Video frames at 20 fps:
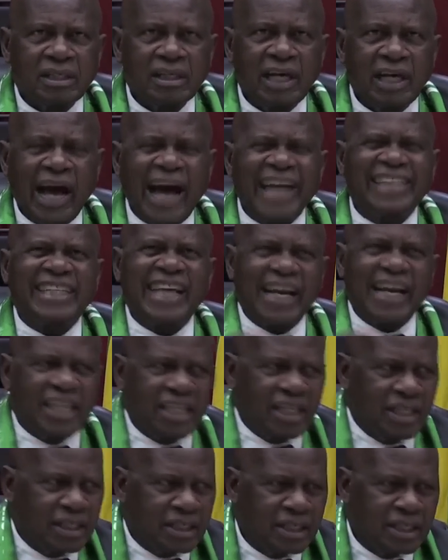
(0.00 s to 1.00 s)

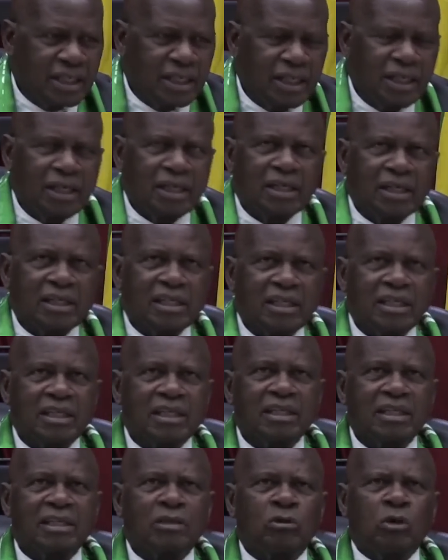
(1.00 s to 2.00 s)
attacking
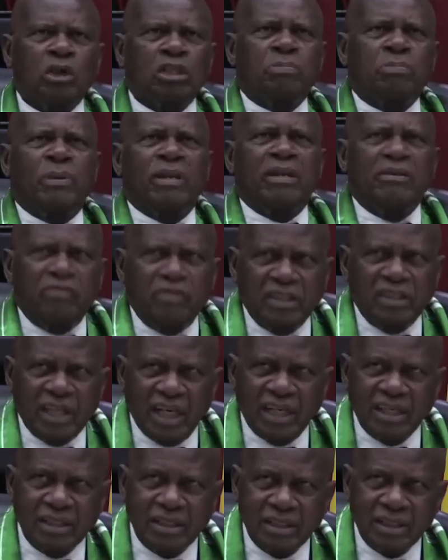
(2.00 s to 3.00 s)
those
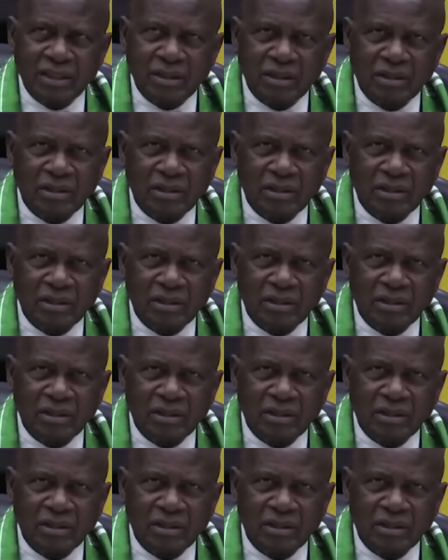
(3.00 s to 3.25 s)
beneficiaries.